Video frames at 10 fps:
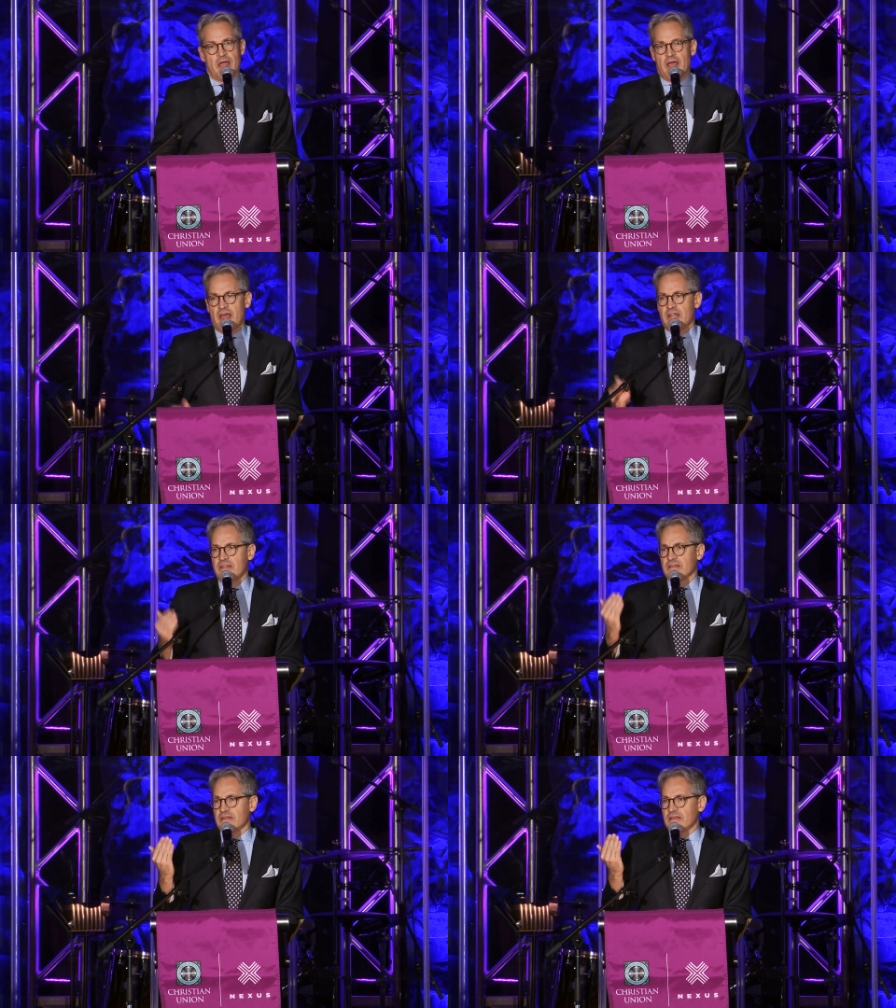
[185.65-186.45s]

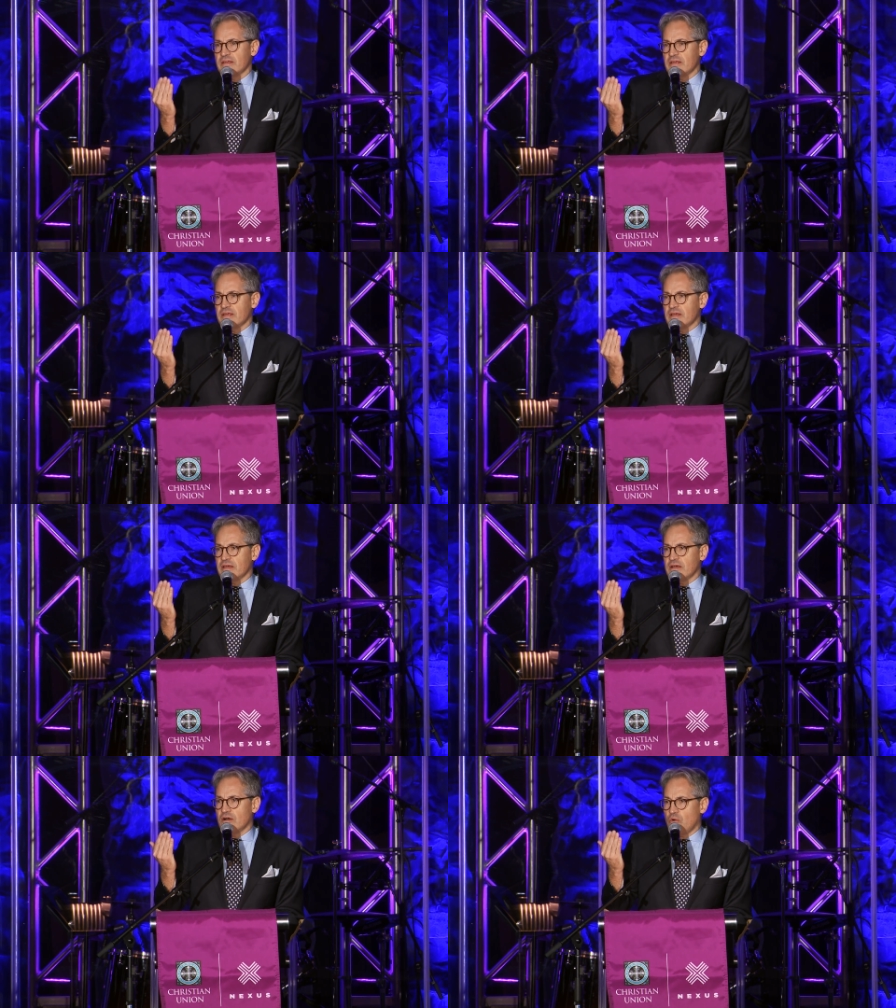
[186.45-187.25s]
And
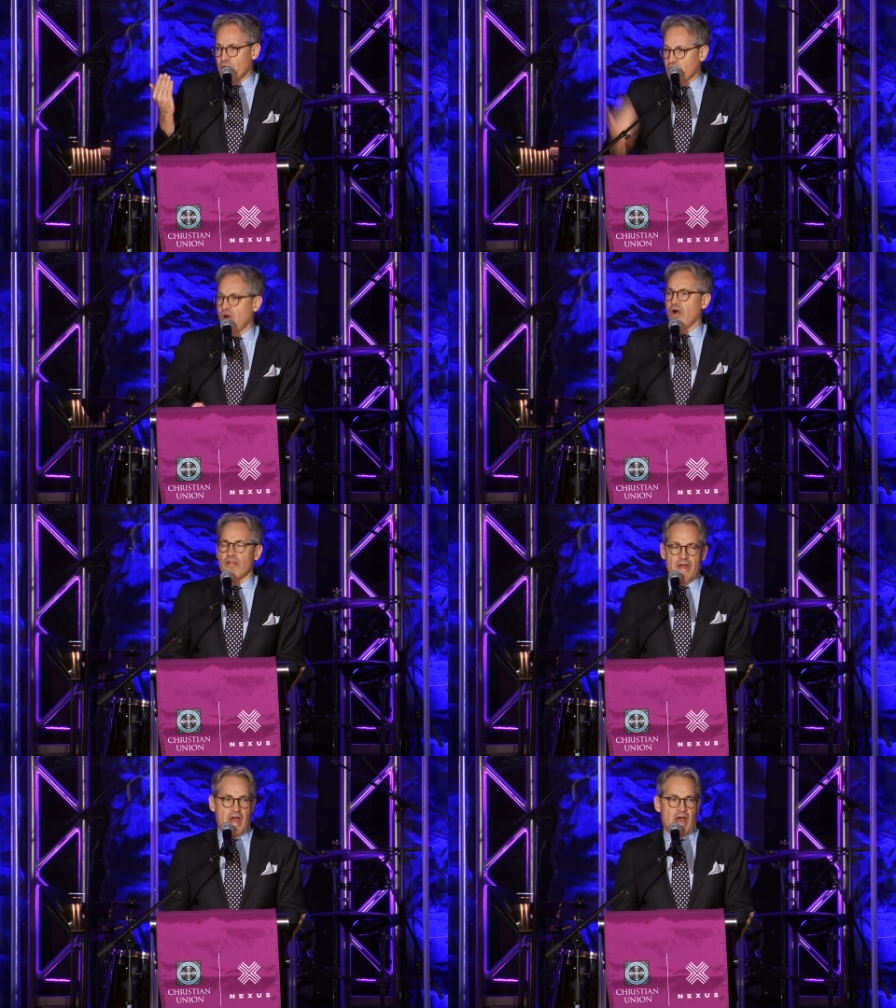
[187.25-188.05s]
we're
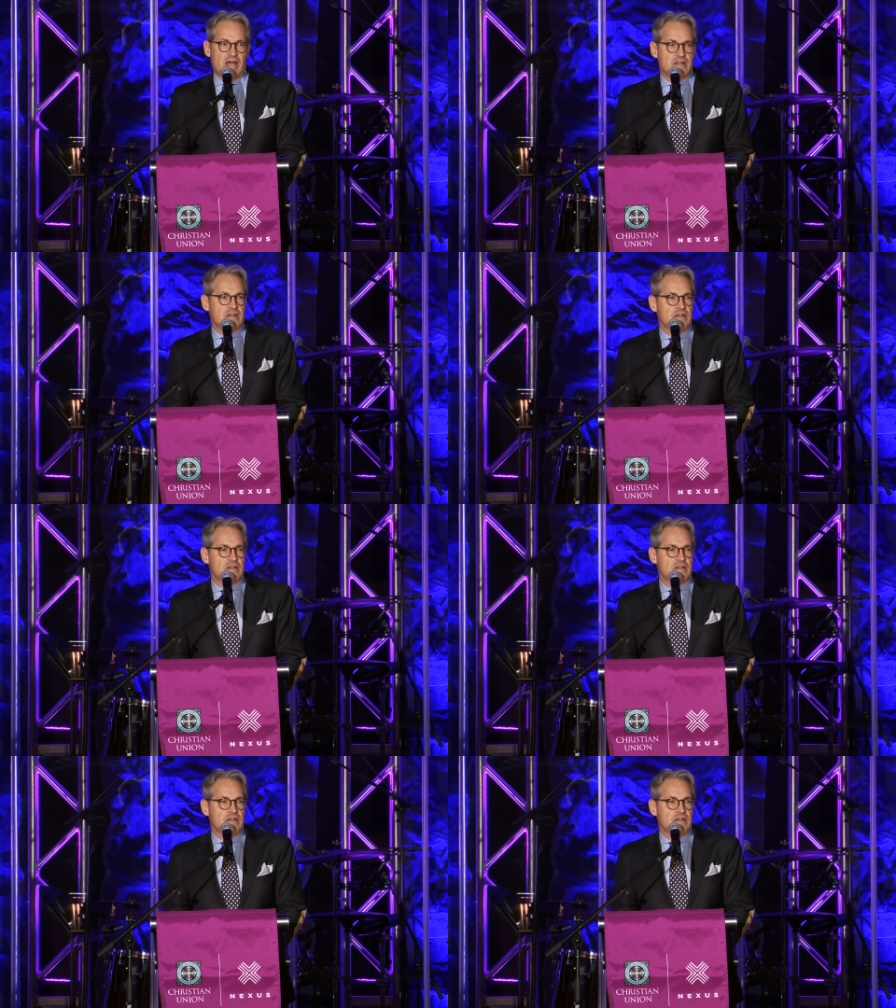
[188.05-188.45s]
all that,